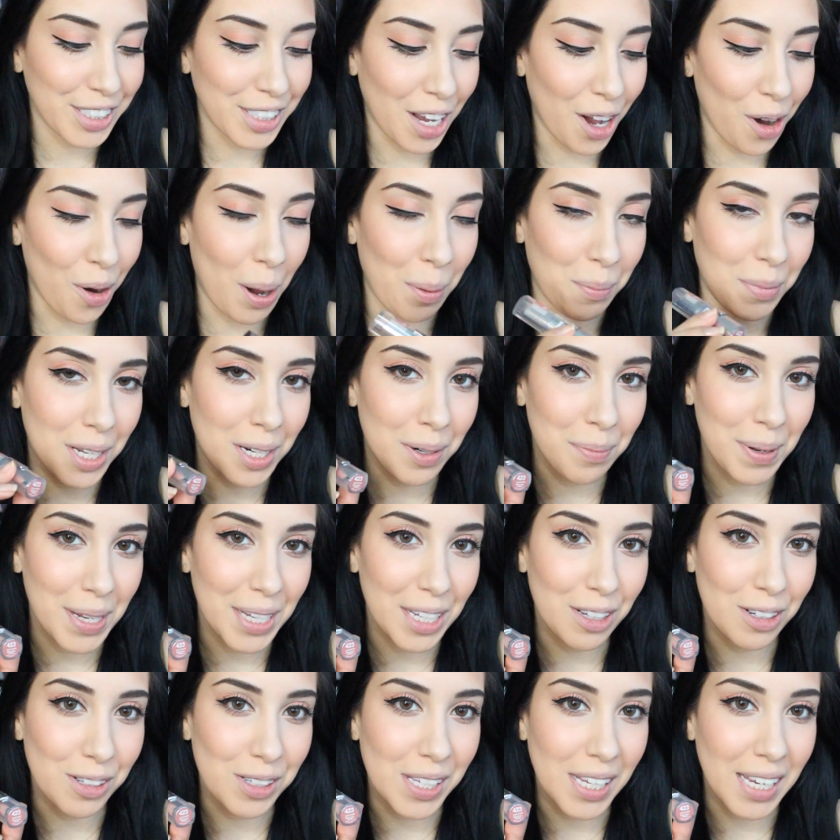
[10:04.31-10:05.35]
So I'm gonna be
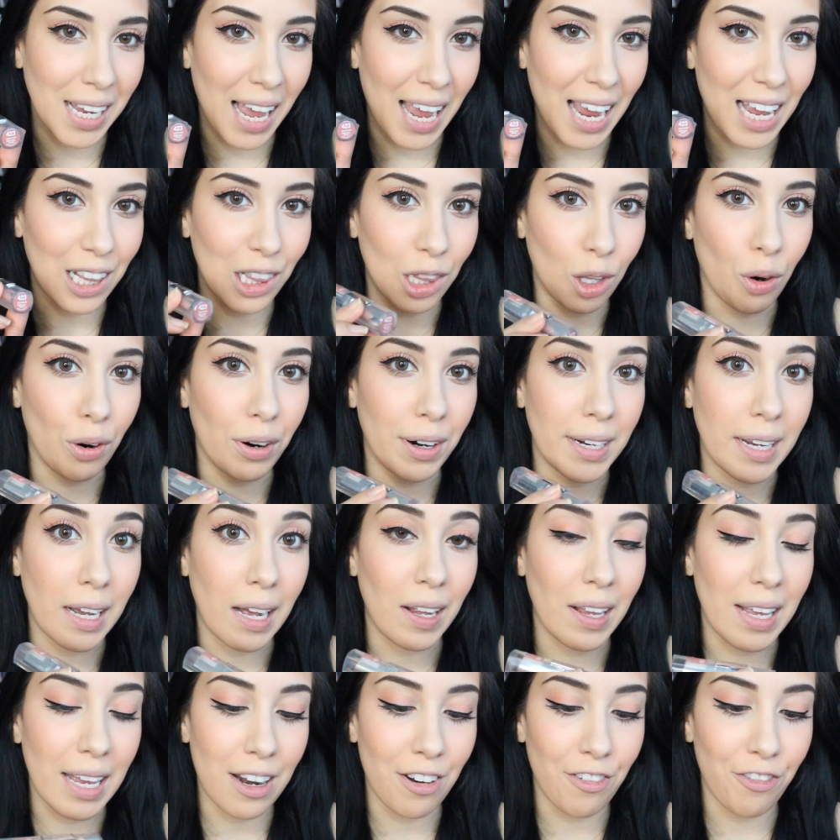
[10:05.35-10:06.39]
using a
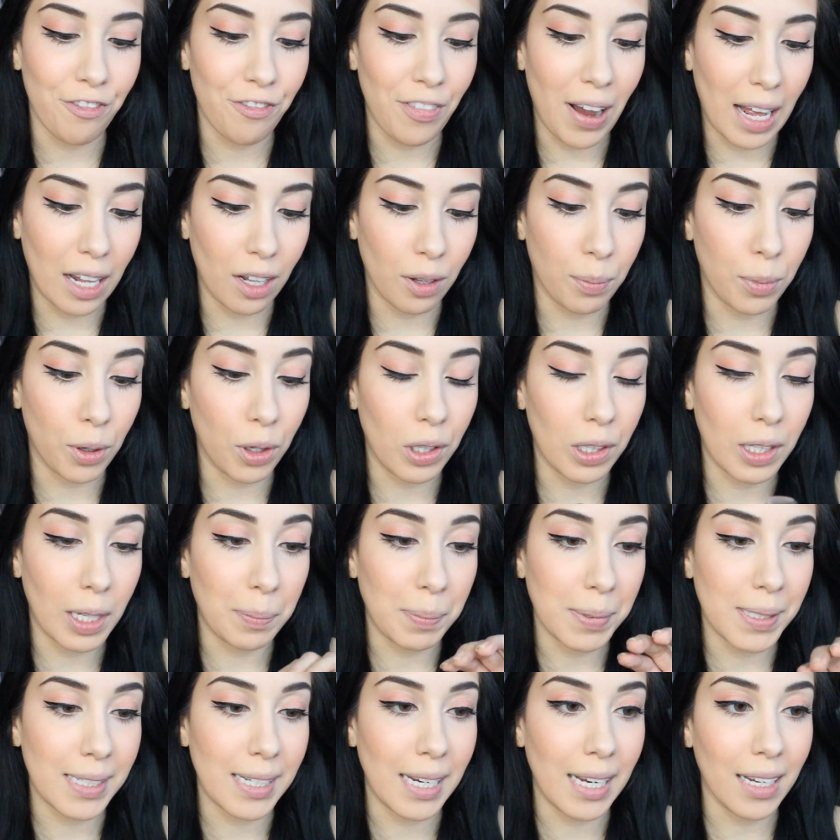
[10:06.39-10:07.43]
L'Oreal Infallible
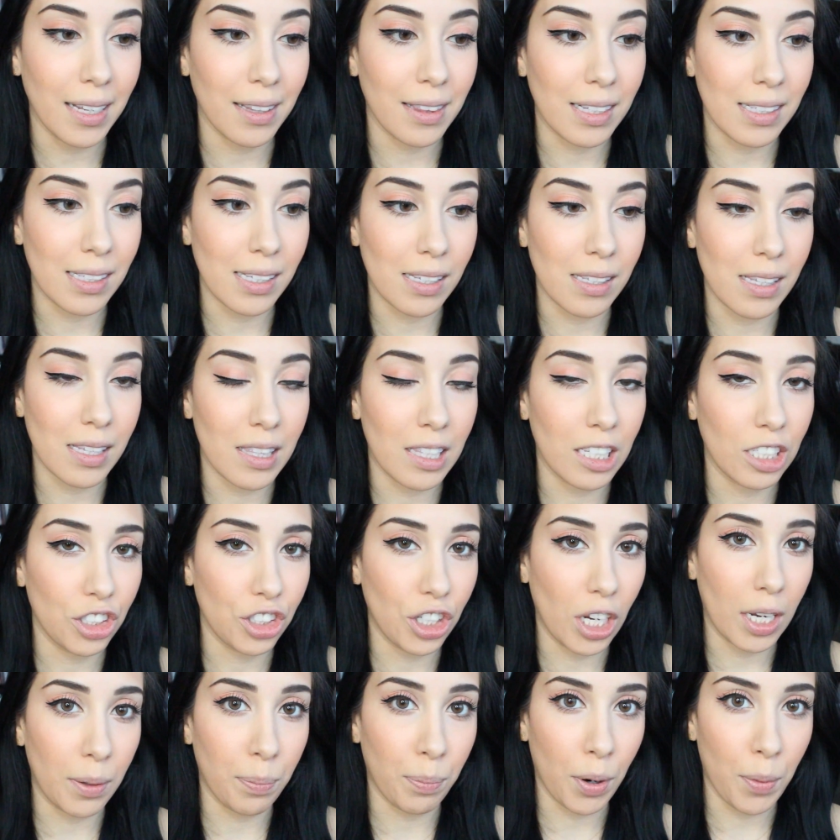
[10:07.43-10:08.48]
lipstick. This is in the
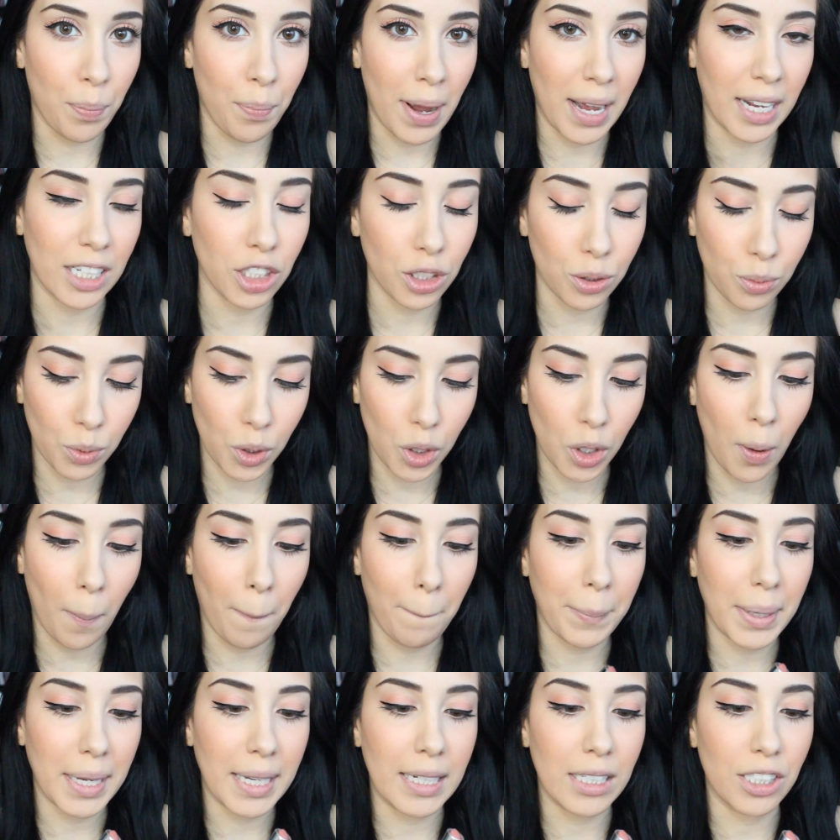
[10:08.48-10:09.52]
shade
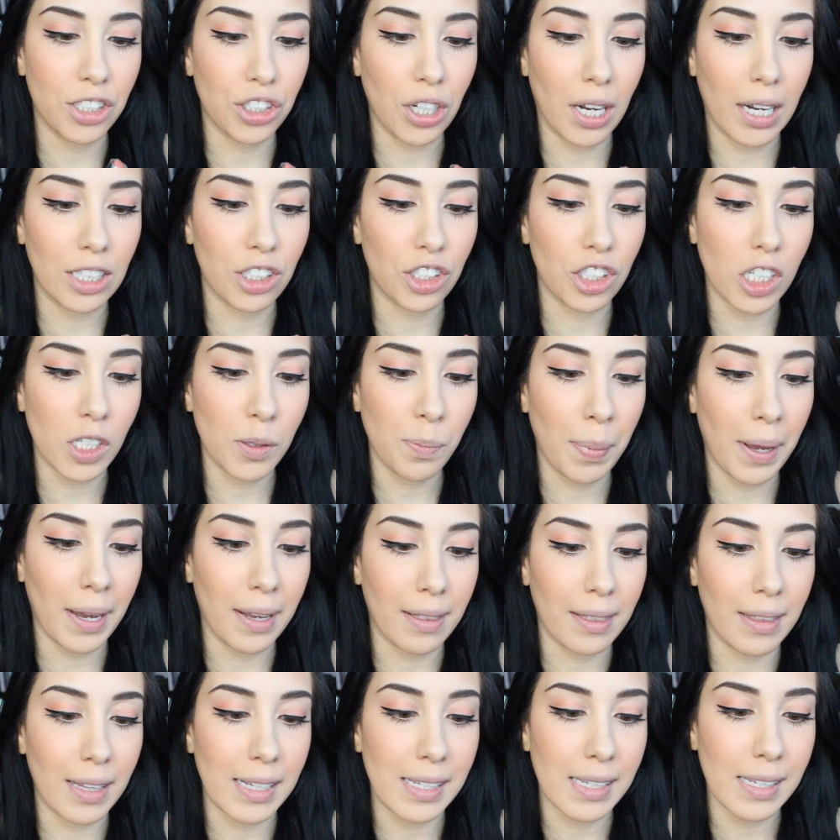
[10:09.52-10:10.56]
Perpetual Peach. I just
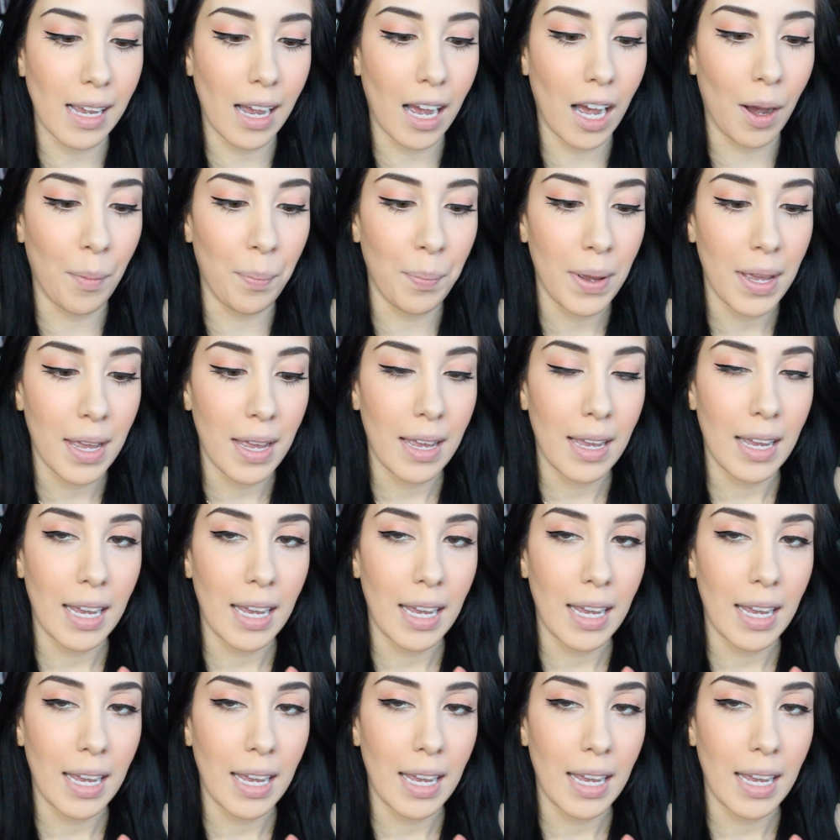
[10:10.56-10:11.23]
picked this up.